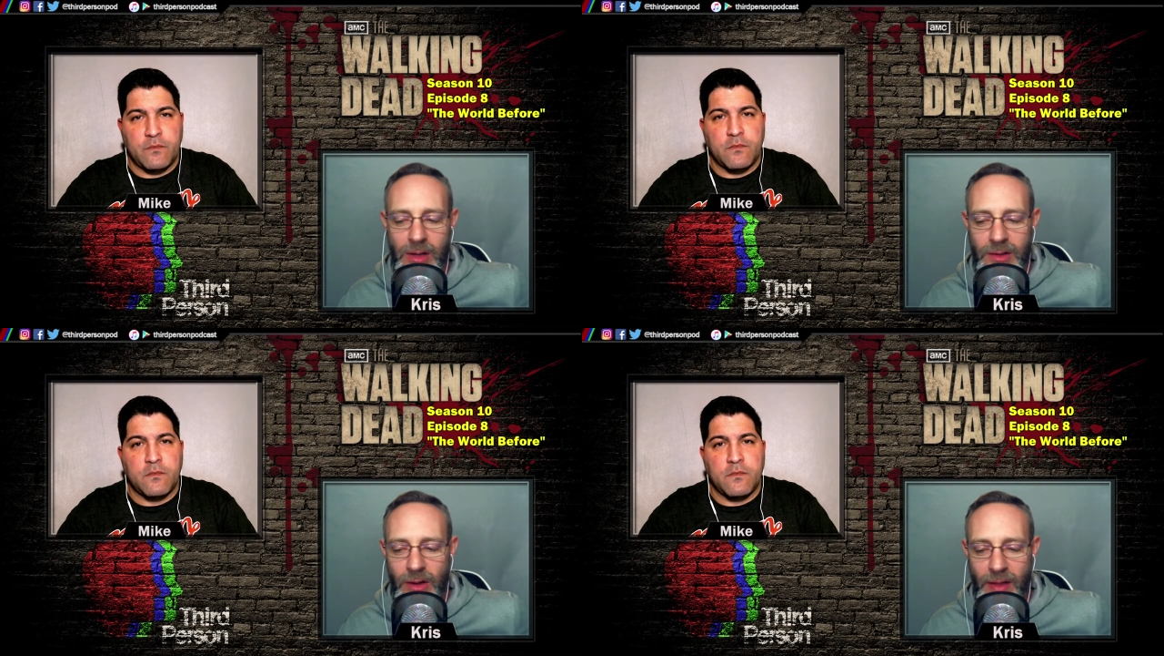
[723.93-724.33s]

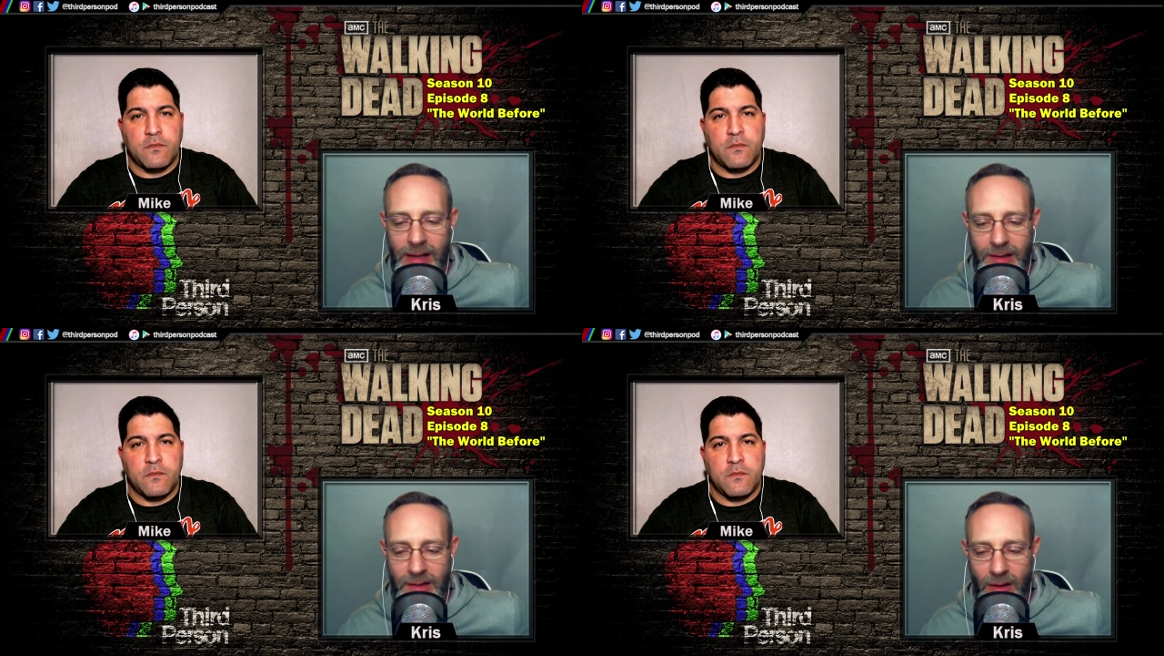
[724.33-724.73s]
Speaker 1: So
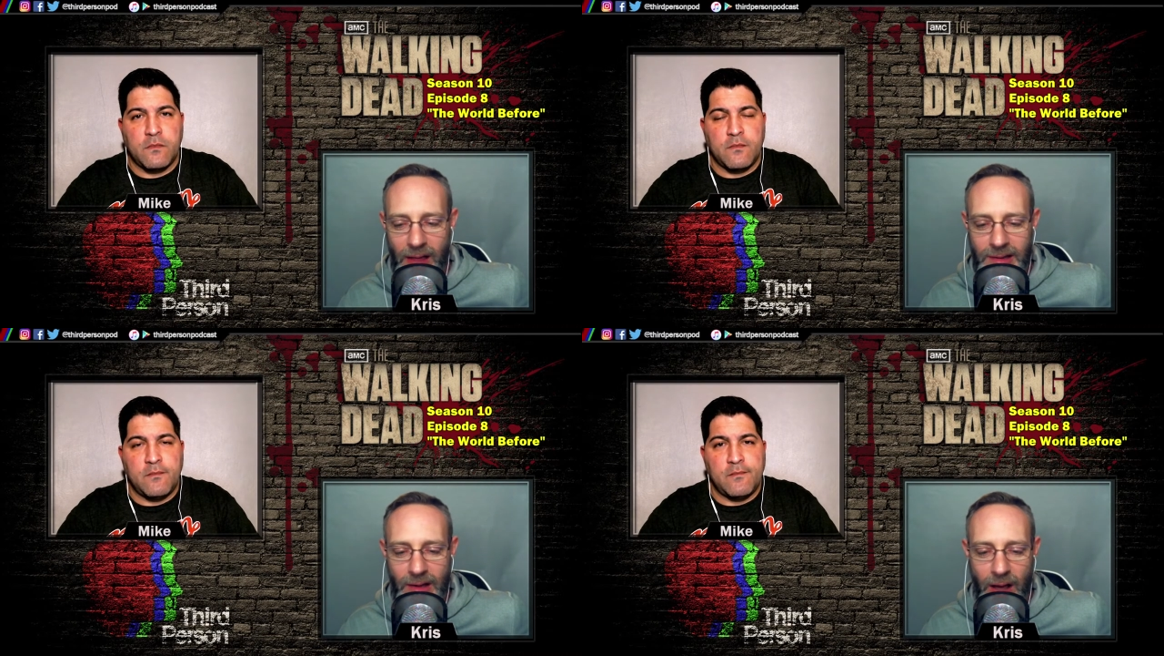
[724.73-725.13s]
that so
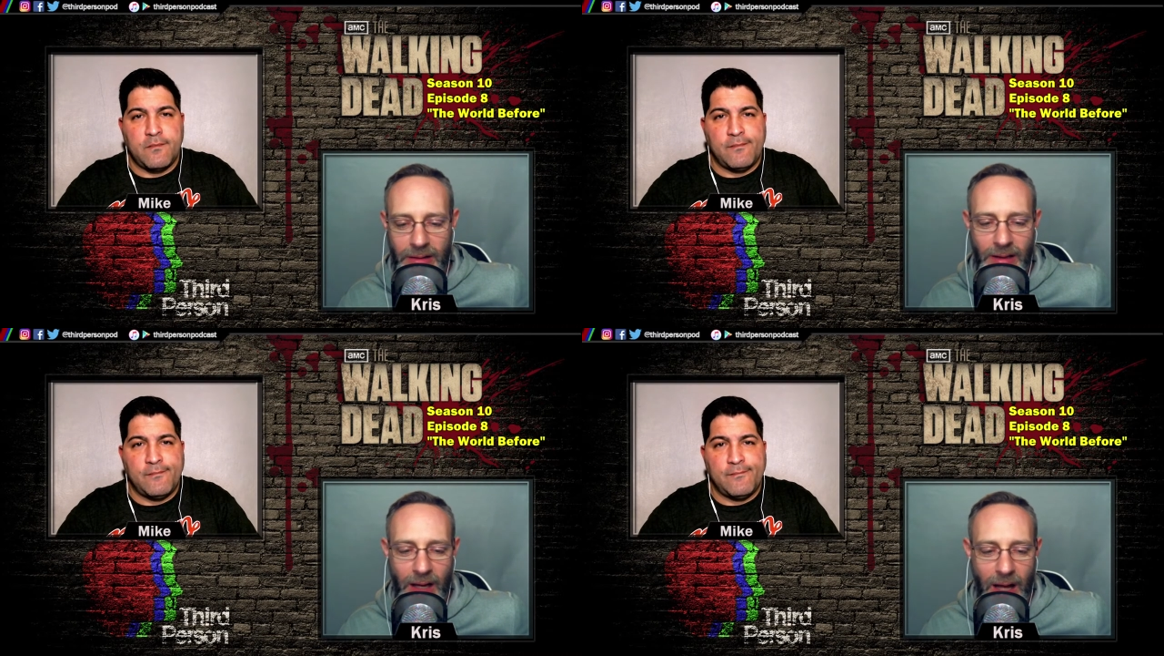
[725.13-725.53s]
that
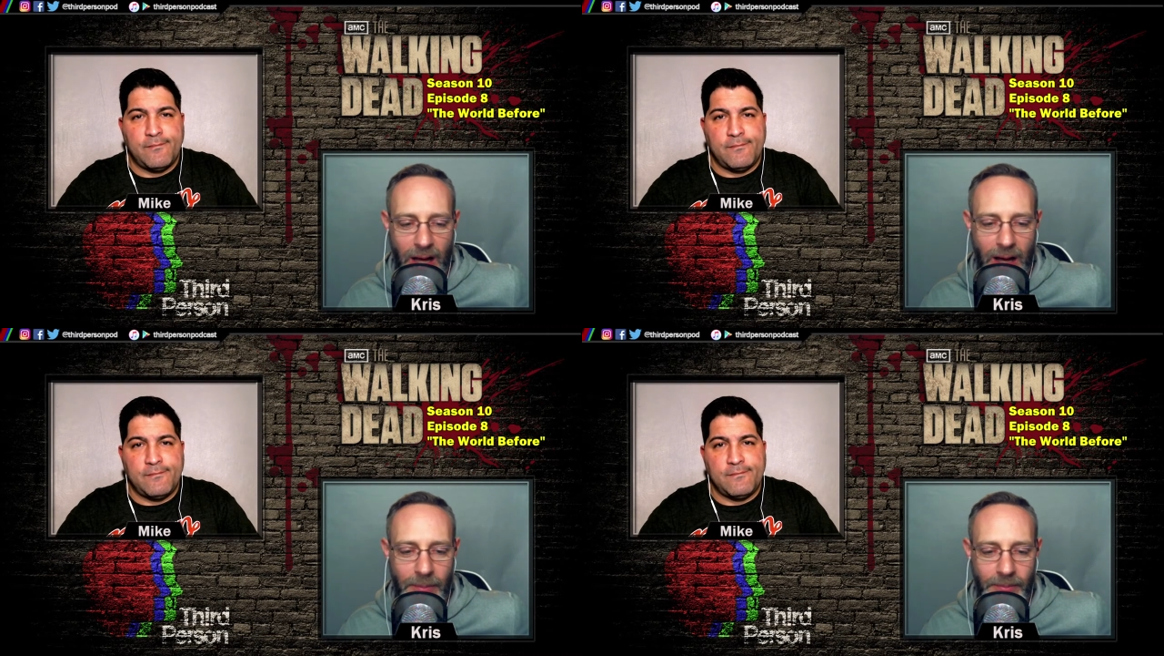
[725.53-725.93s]
sucked.
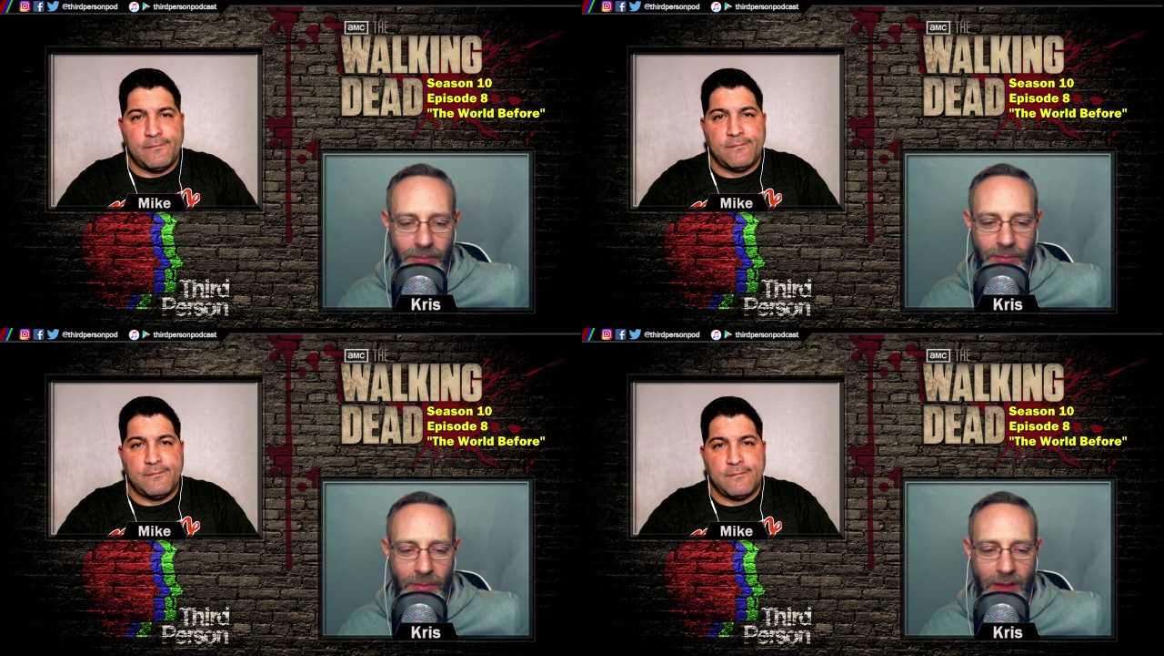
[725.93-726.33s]
Um,
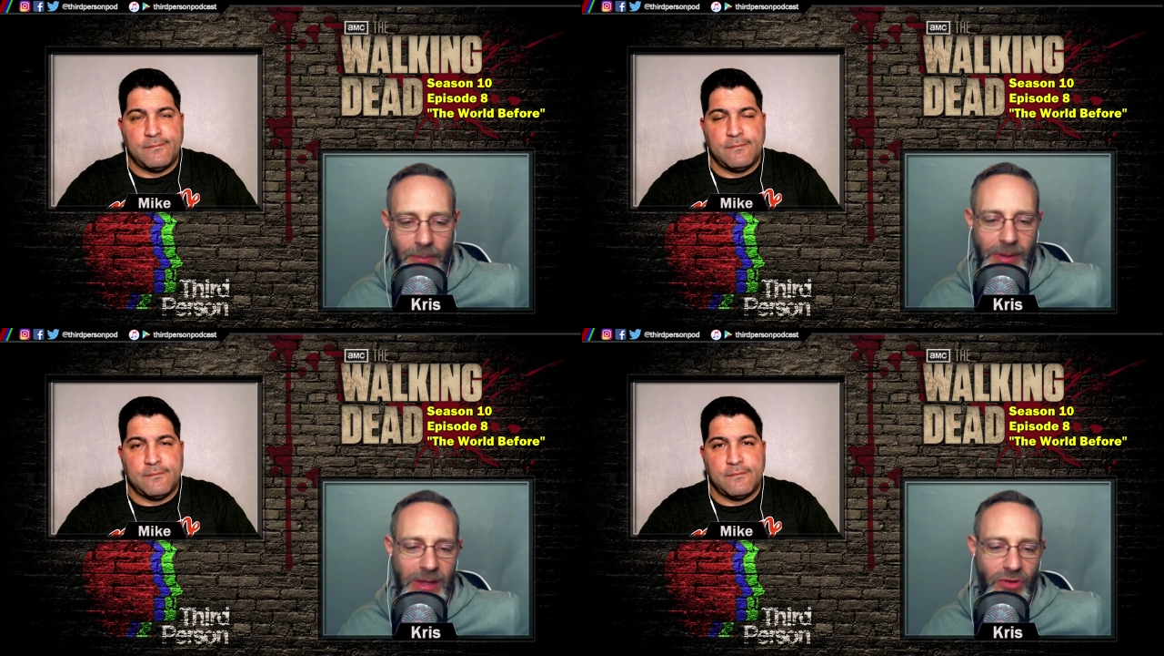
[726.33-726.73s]

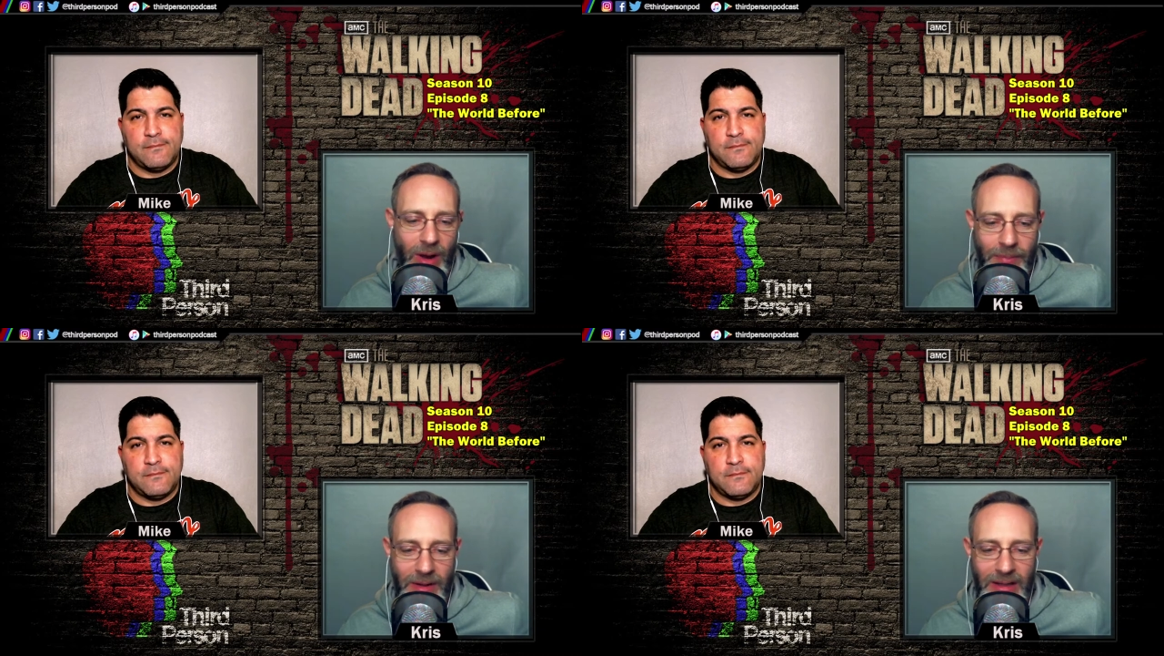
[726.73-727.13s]
them being
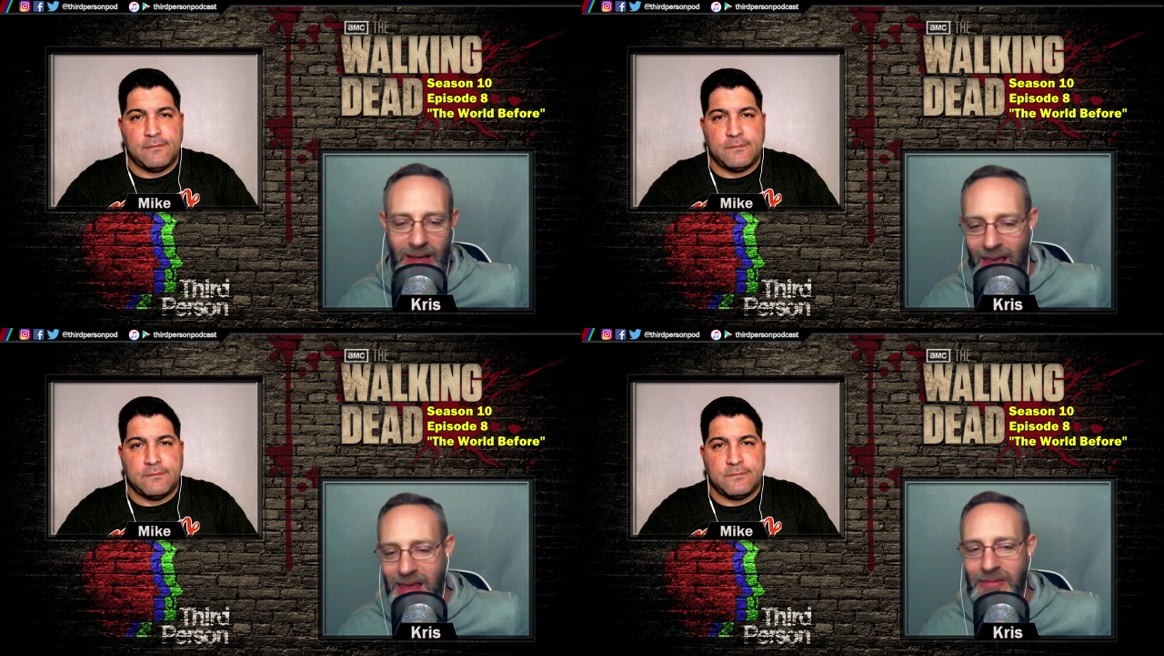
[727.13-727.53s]
trapped in a
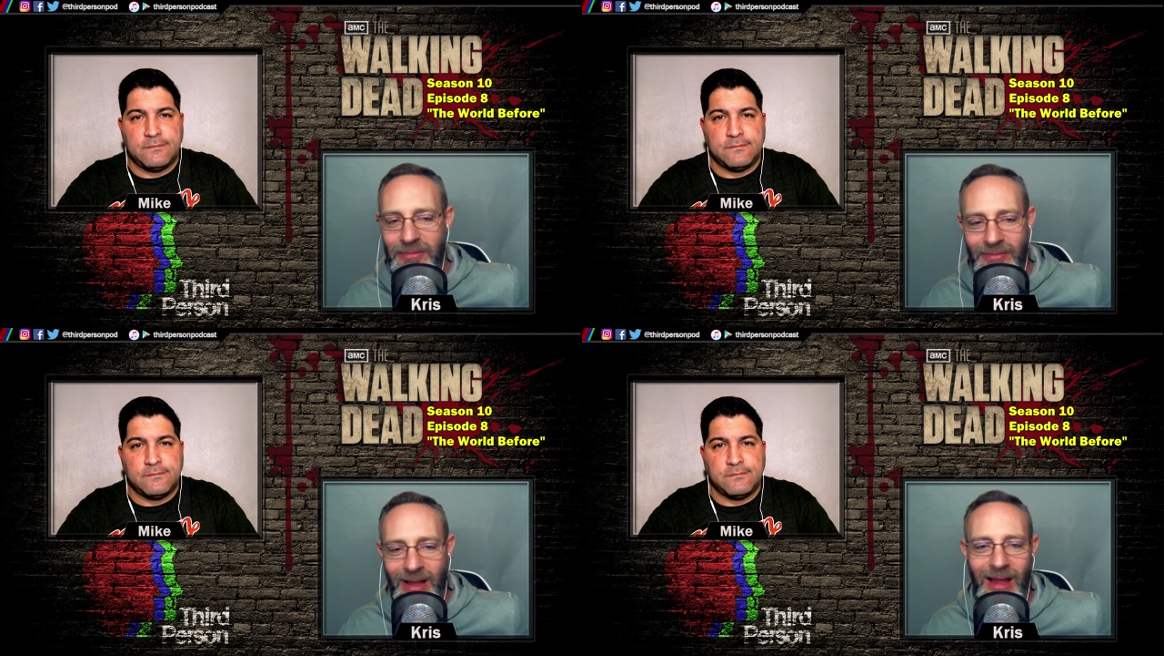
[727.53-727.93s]
cave.